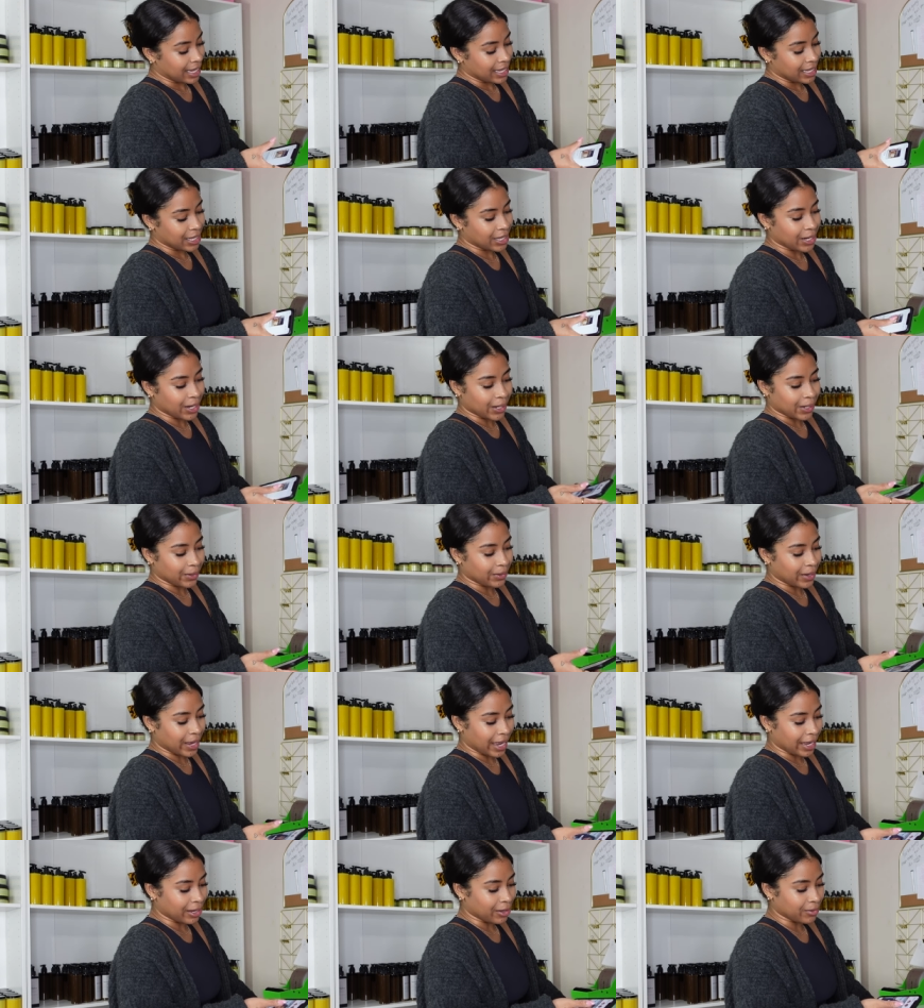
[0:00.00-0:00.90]
you know,
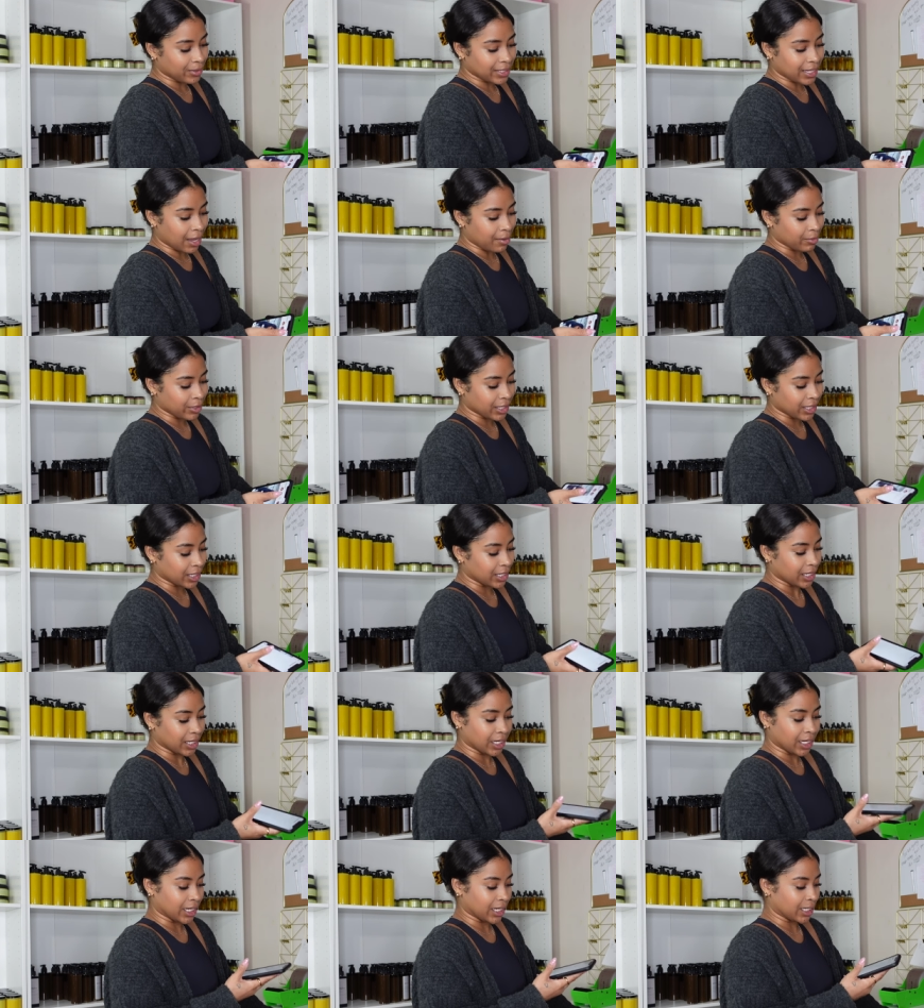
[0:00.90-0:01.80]
I always come with the
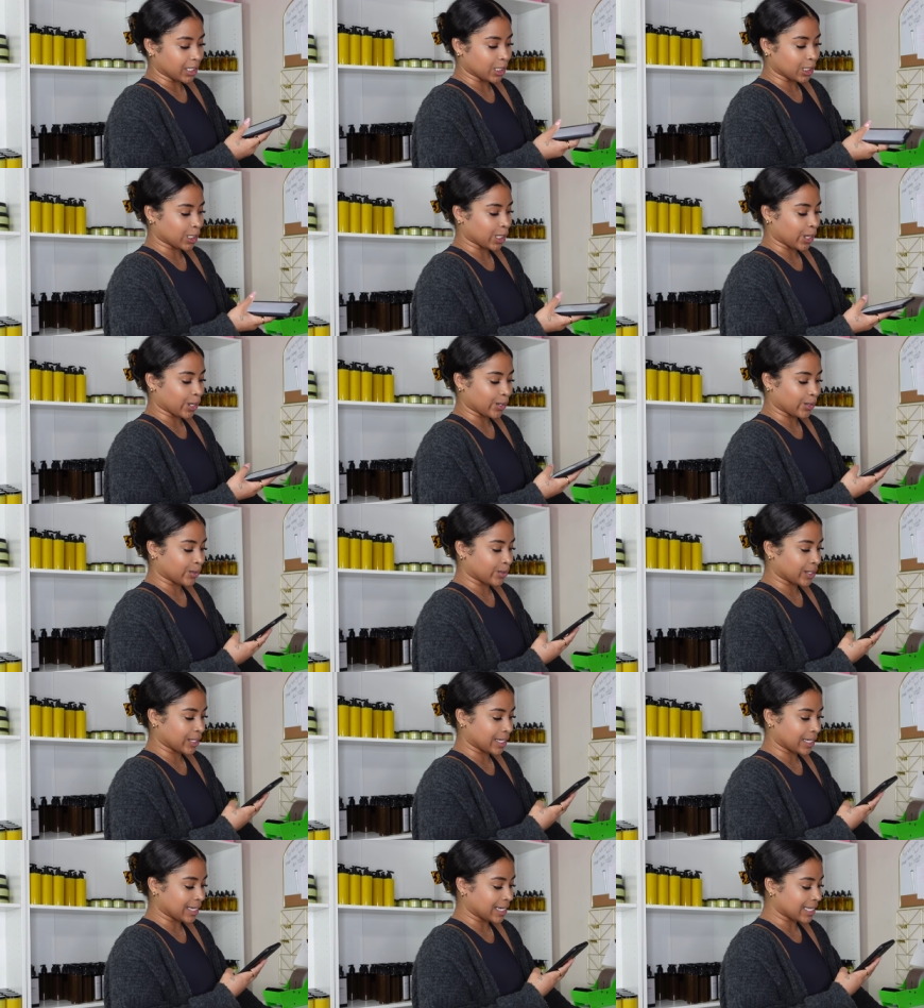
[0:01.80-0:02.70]
good goods, so
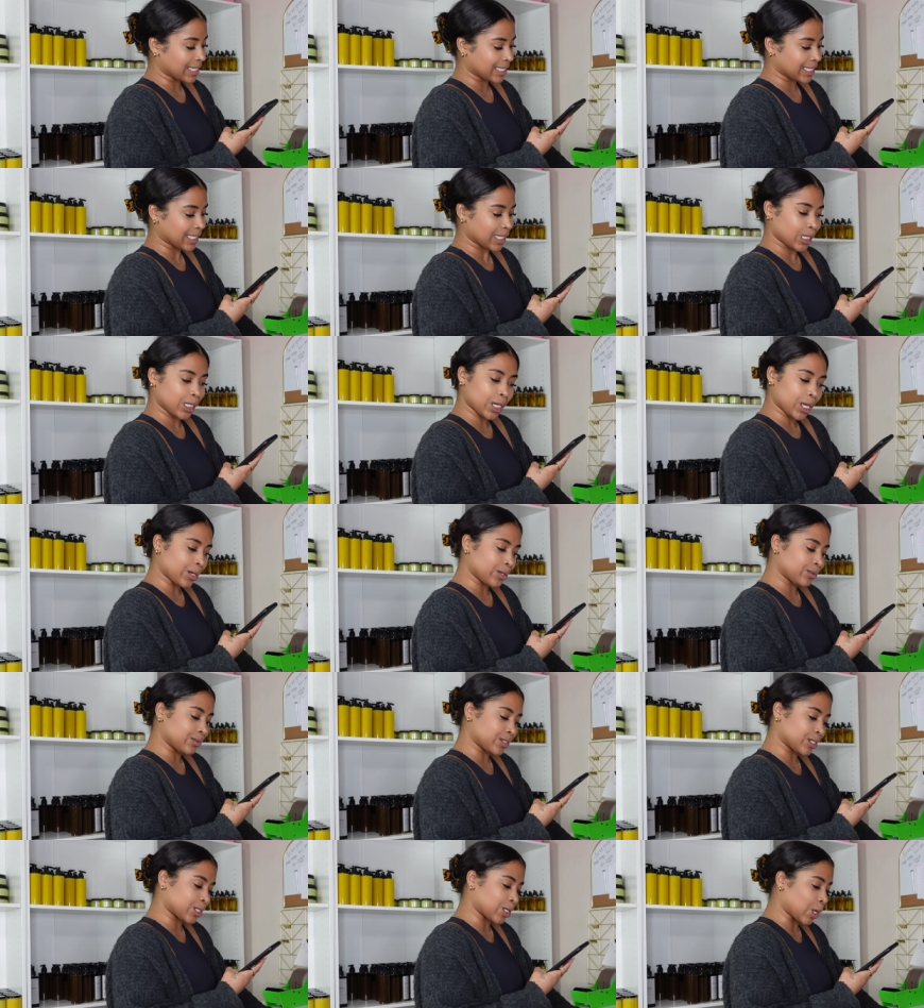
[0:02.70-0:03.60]
it is, you know,
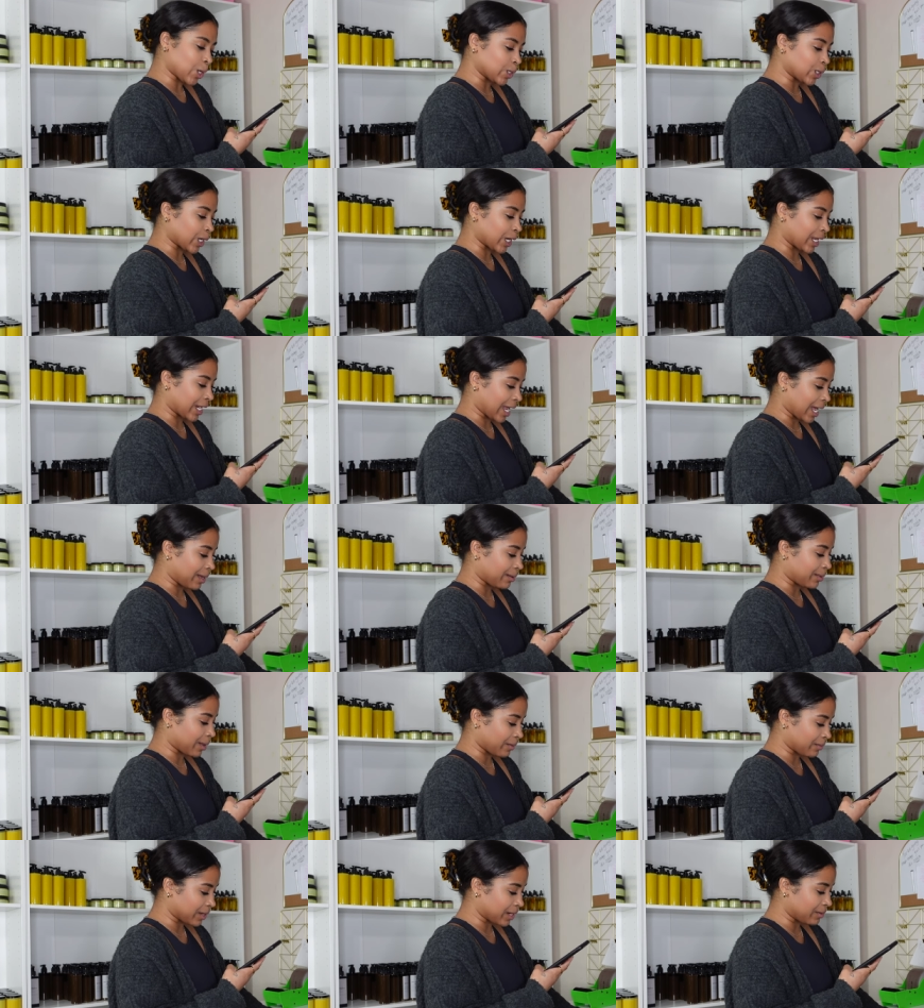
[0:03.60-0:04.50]
just hold on.
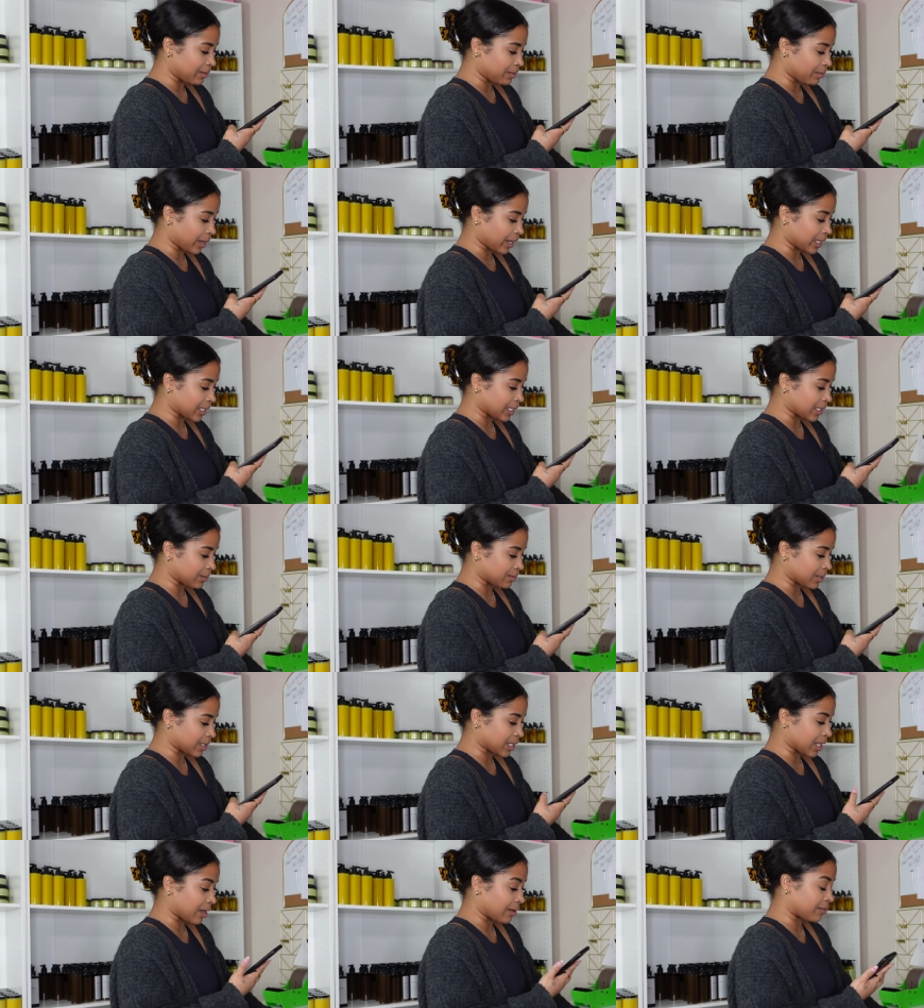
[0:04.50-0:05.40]
I'm gonna be making some
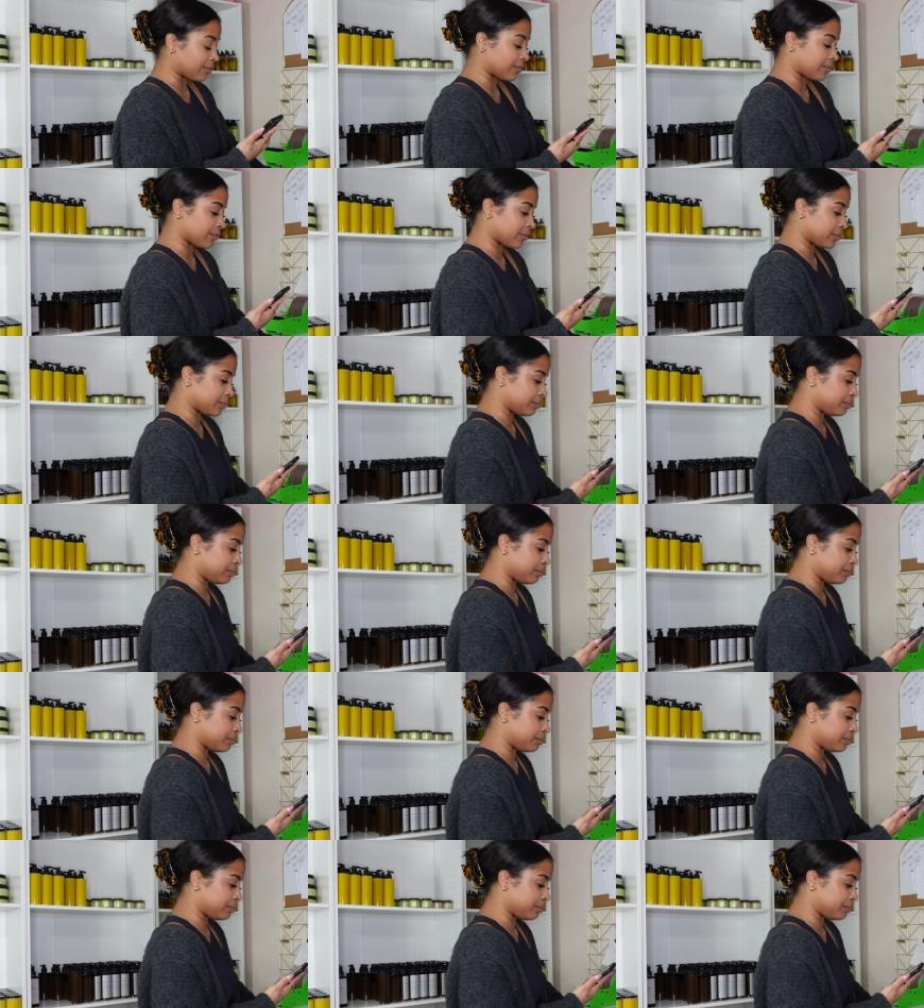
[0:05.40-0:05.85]
stuff.